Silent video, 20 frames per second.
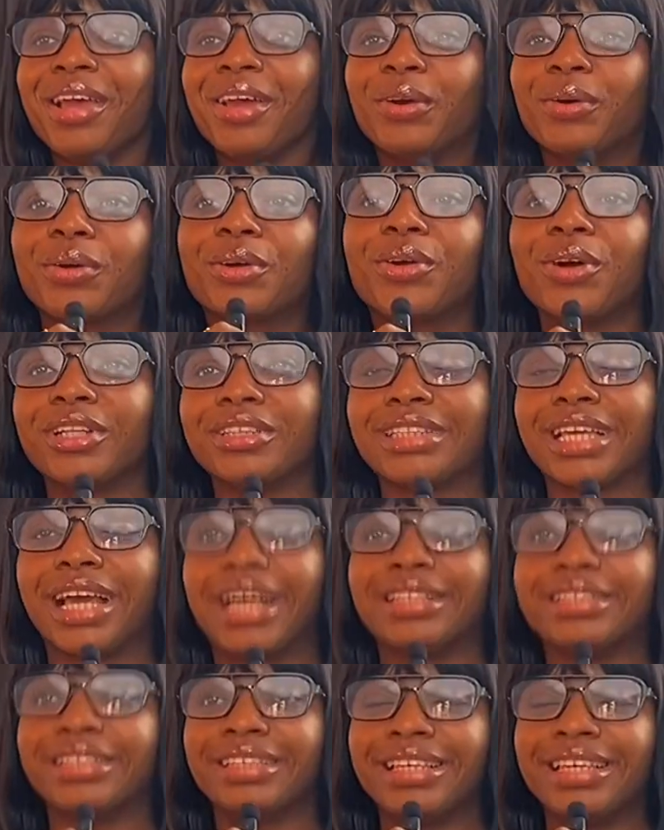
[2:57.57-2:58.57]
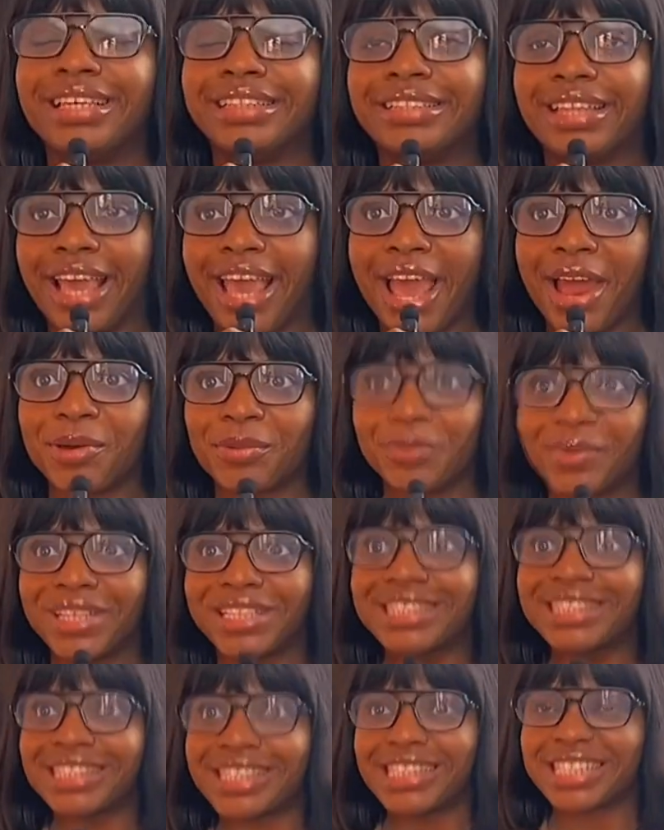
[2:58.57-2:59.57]
Who got an
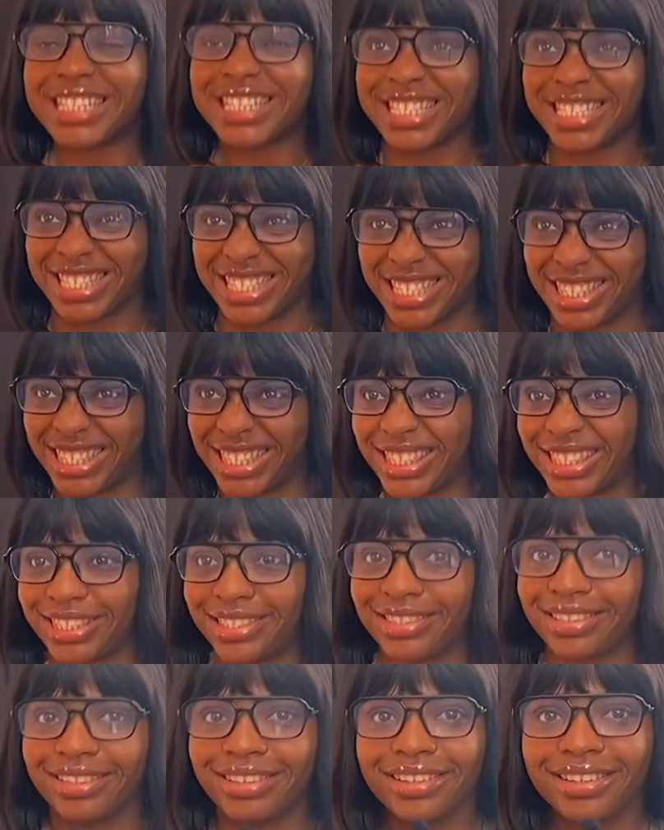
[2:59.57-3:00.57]
inheritance?